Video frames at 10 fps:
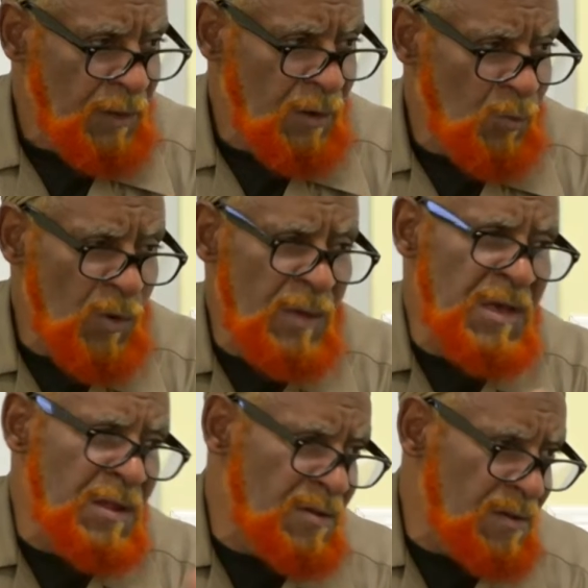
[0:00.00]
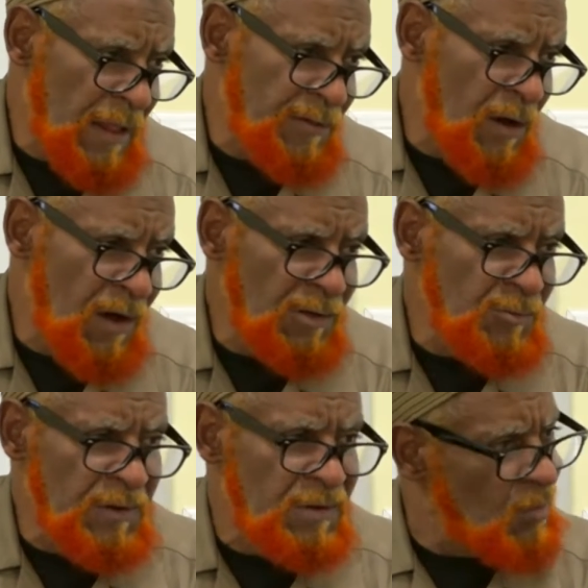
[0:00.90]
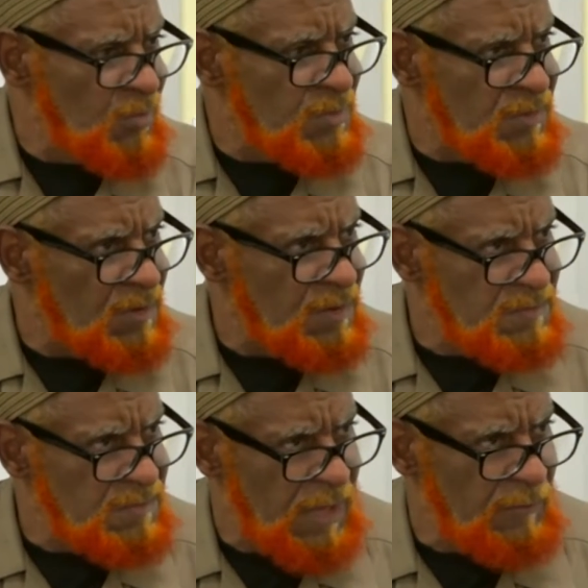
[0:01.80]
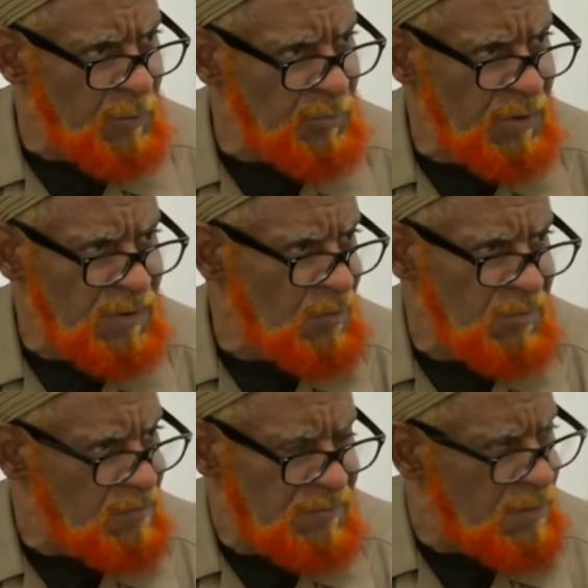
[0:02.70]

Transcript: women that your husband don't have a, you know,